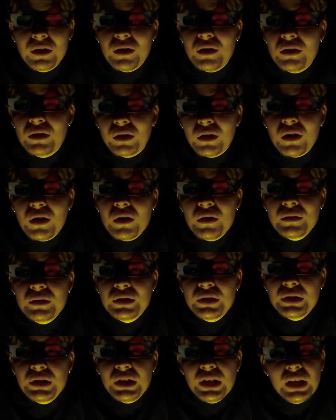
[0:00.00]
But all in
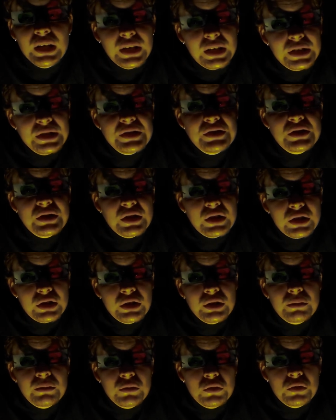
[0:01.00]
all, it is a
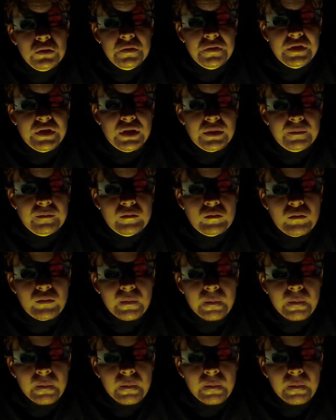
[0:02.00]
good movie.